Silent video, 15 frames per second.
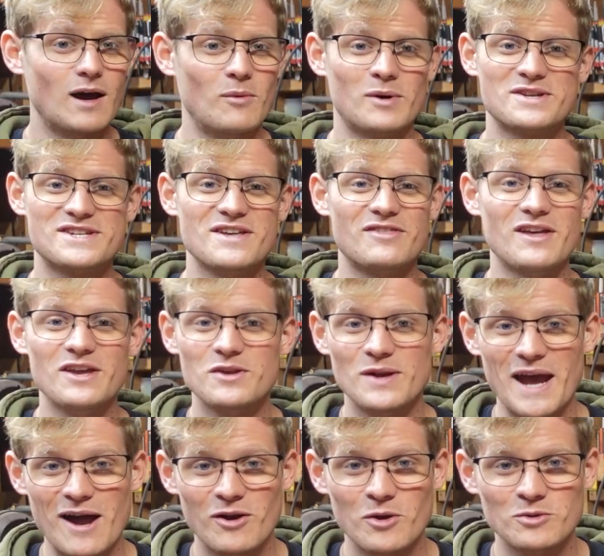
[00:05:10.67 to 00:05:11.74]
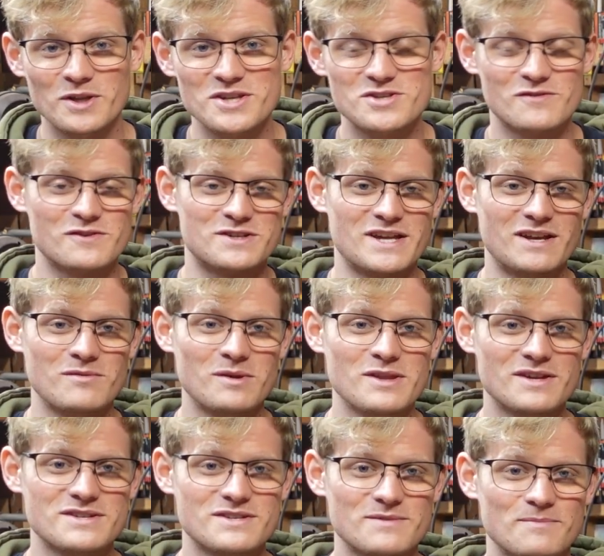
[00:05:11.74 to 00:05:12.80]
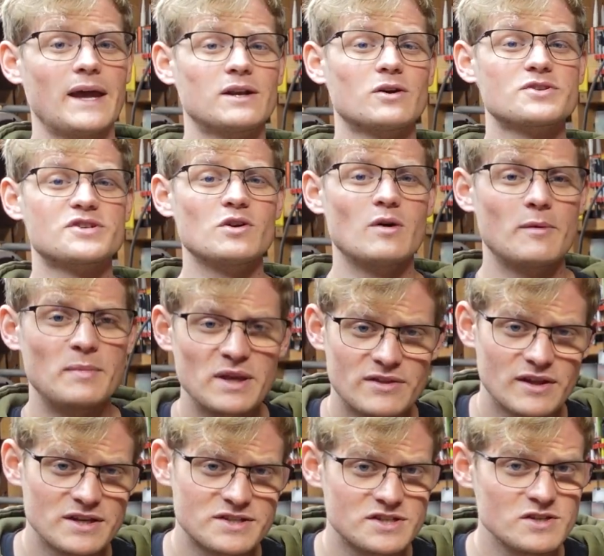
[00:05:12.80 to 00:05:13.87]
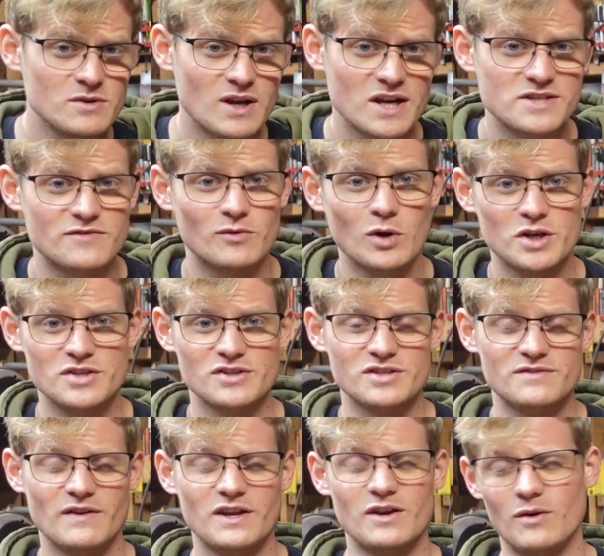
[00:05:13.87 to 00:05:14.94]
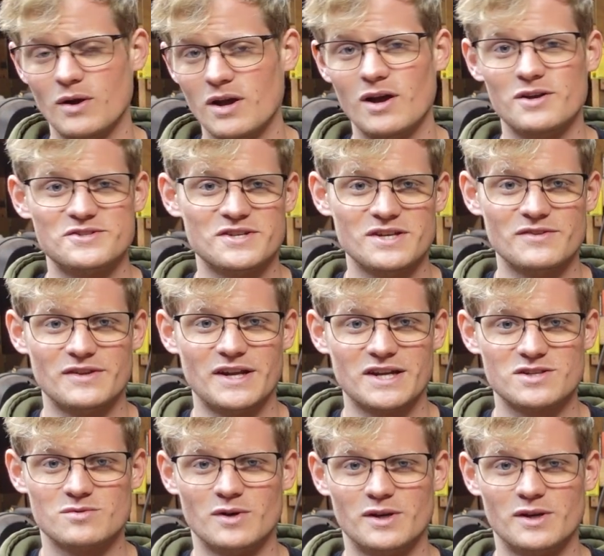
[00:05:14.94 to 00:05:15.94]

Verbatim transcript: I want to say thank you to AlgoLaser for sending me this, and also a big thanks to you guys for watching this video. I'll see you in the next